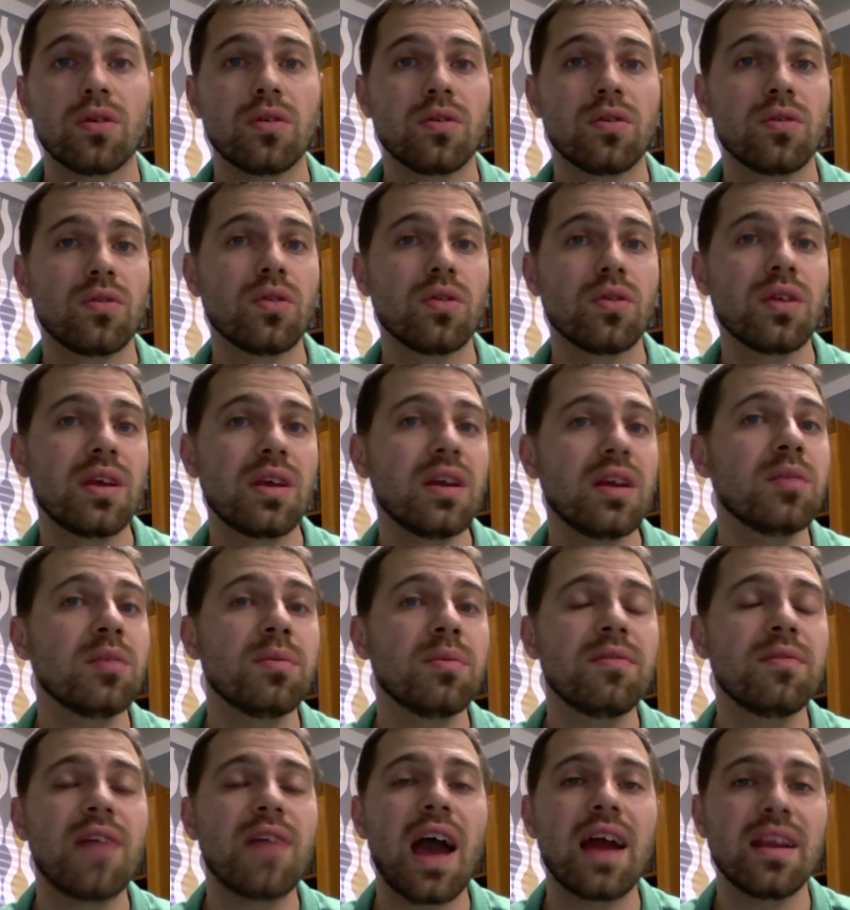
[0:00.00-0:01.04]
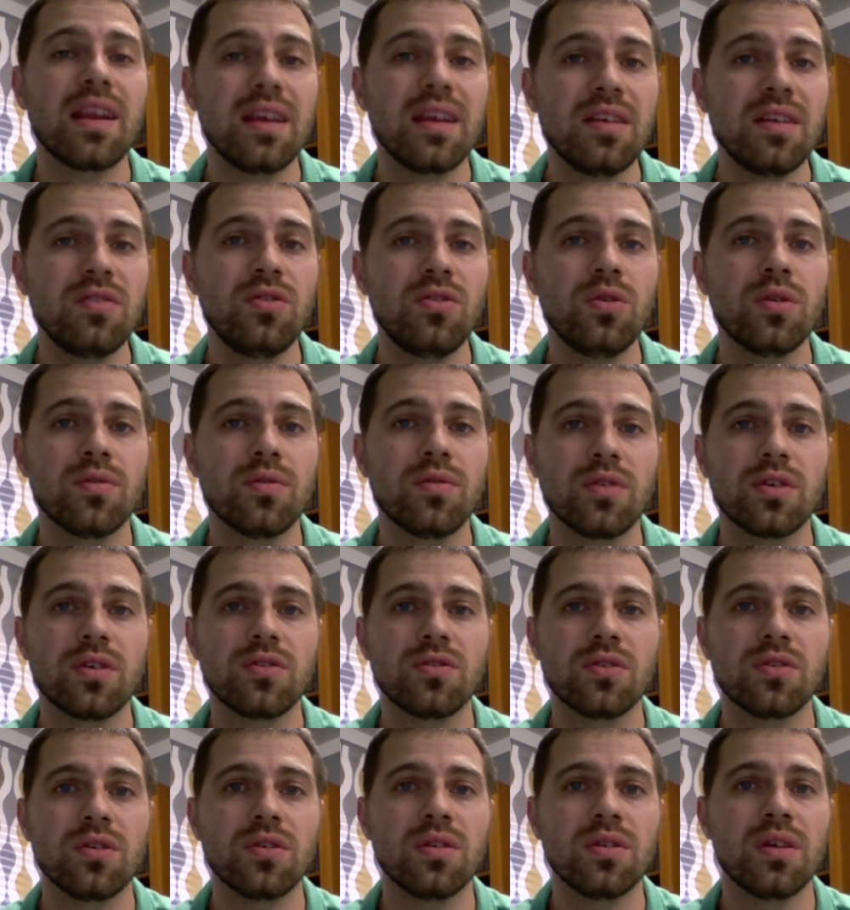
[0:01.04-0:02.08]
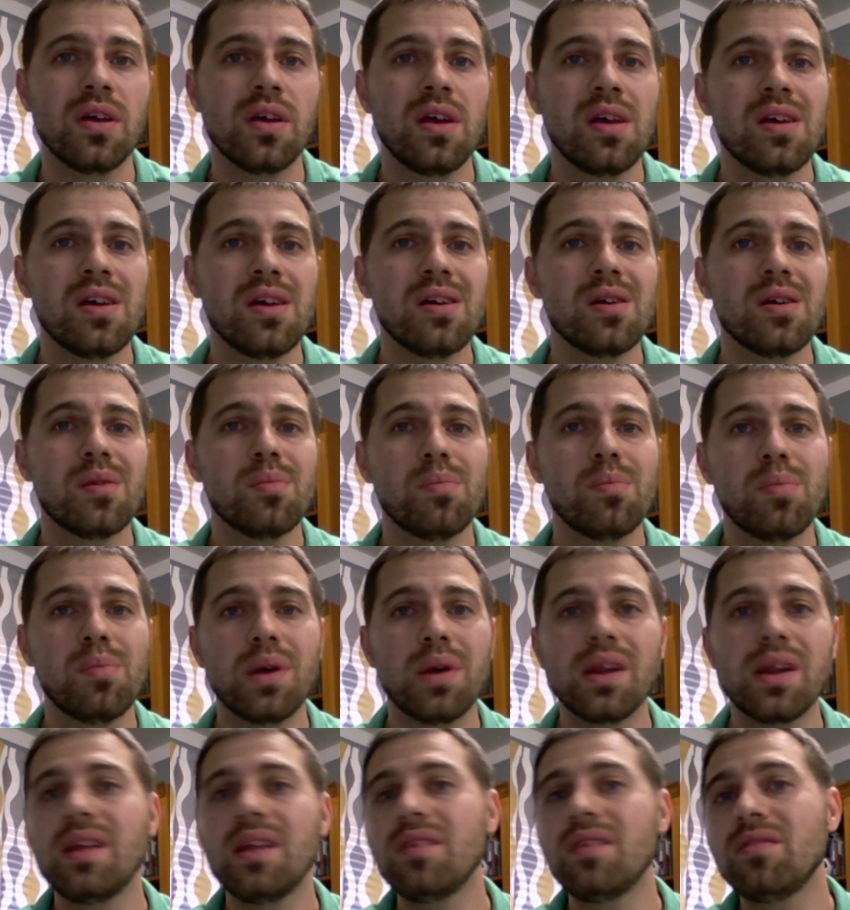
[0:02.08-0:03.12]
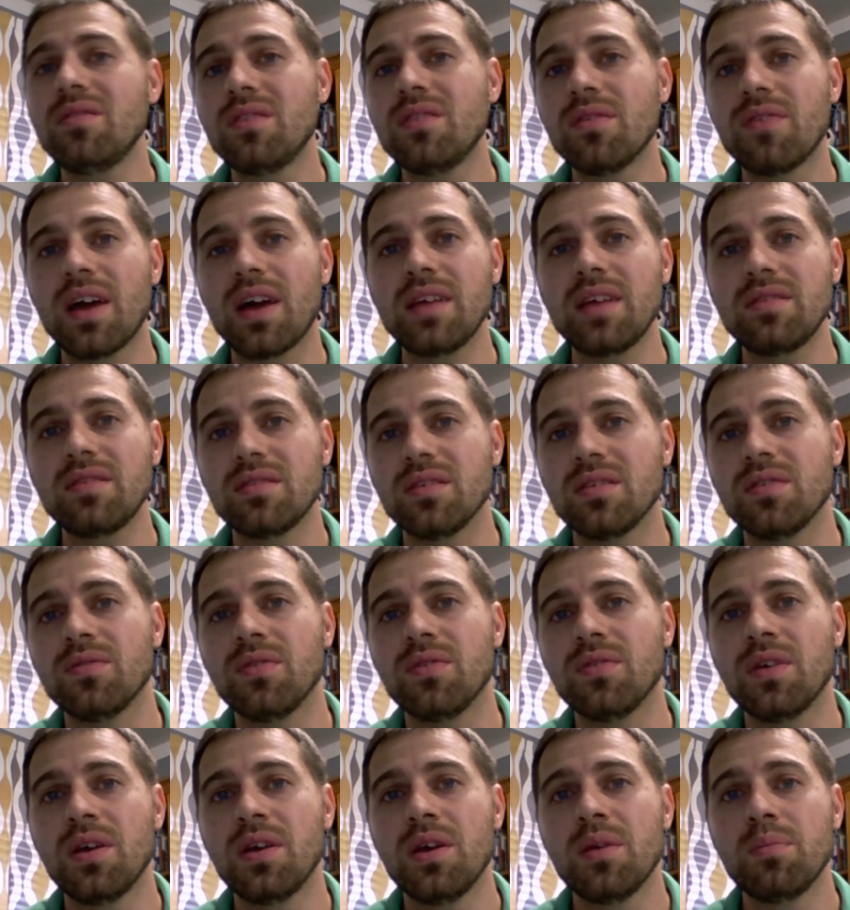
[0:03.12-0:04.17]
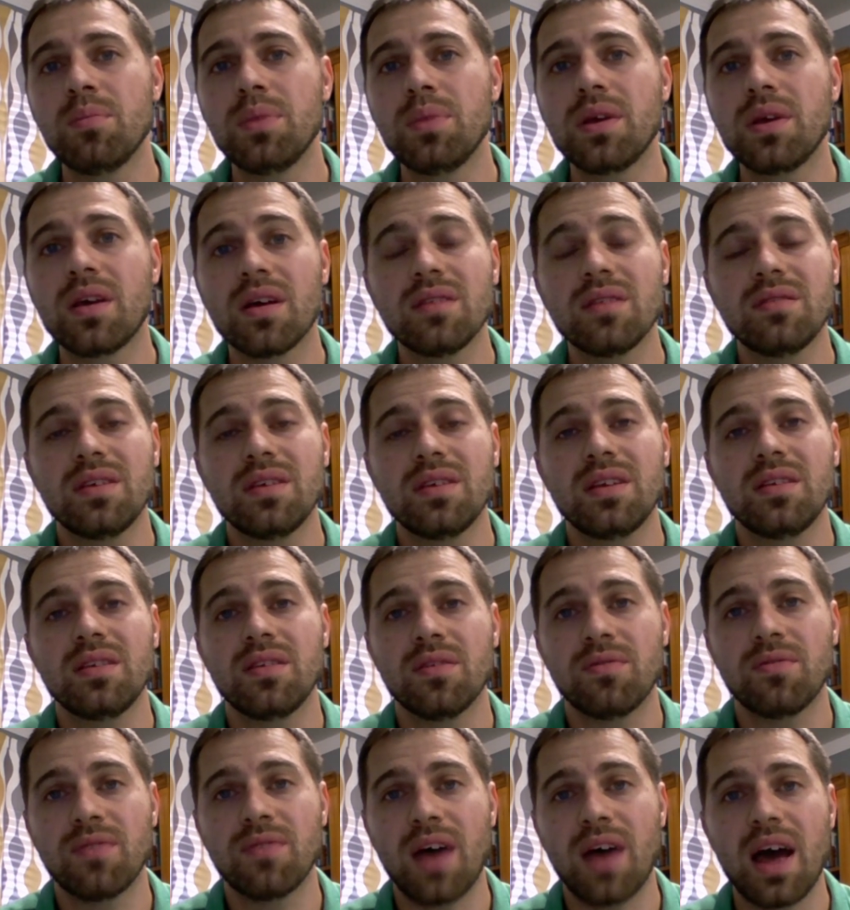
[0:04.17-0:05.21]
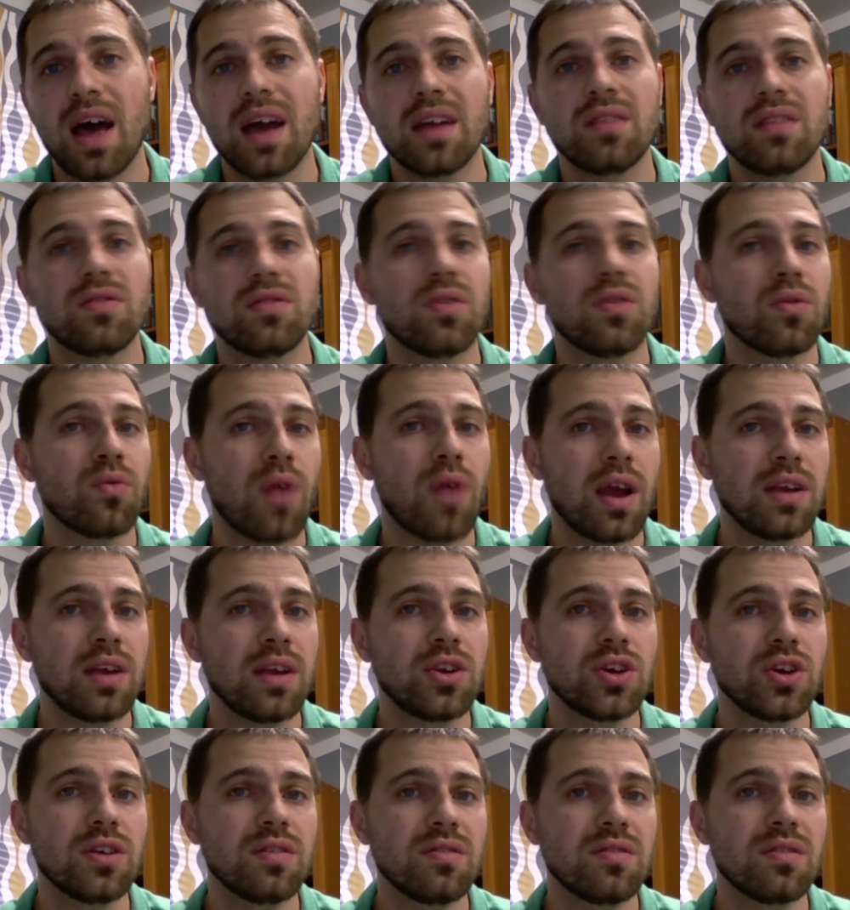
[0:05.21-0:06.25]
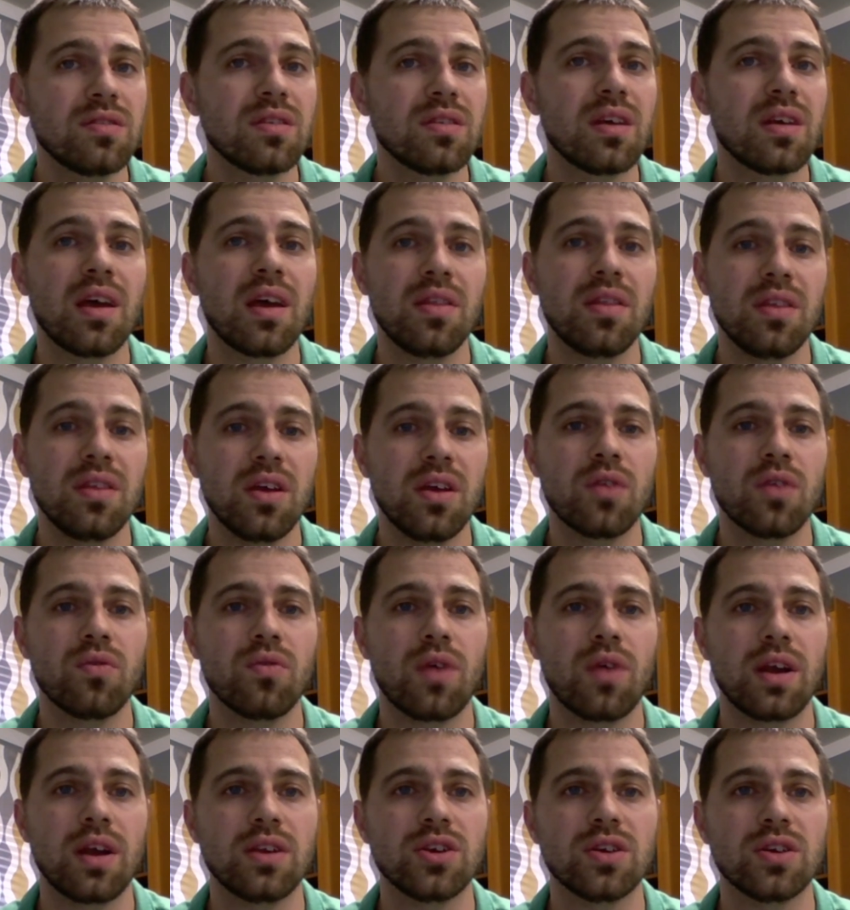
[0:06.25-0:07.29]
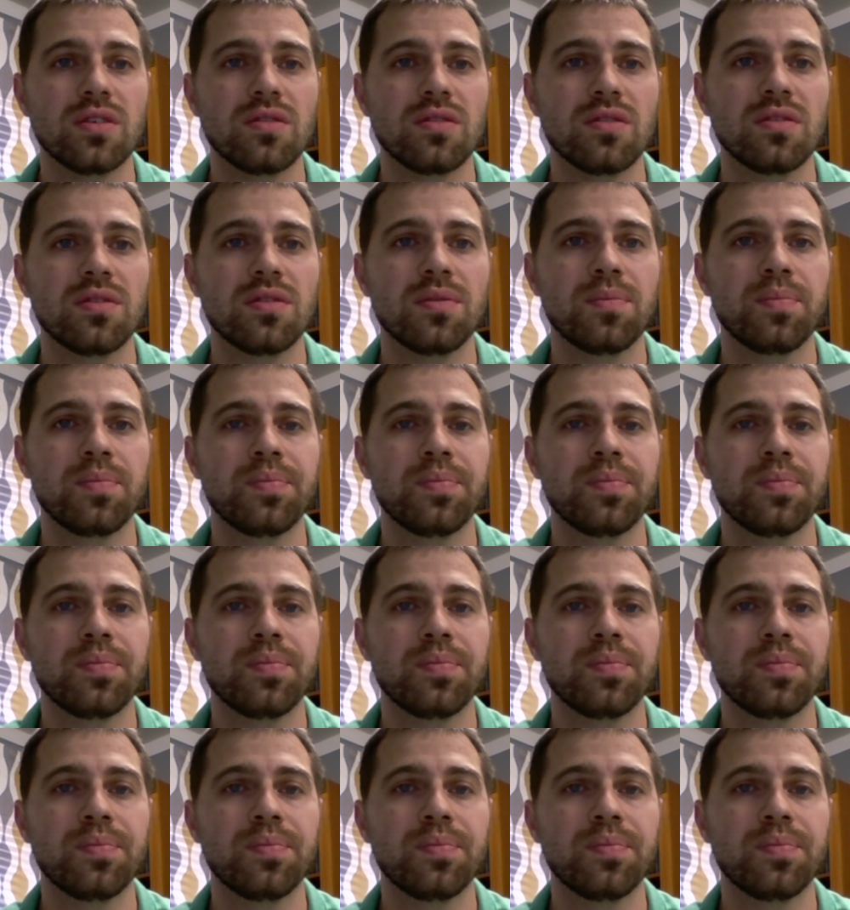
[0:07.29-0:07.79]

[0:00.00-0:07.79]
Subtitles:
So the kingdom of God is universal, but it is divisive because it divides the righteous and the unrighteous.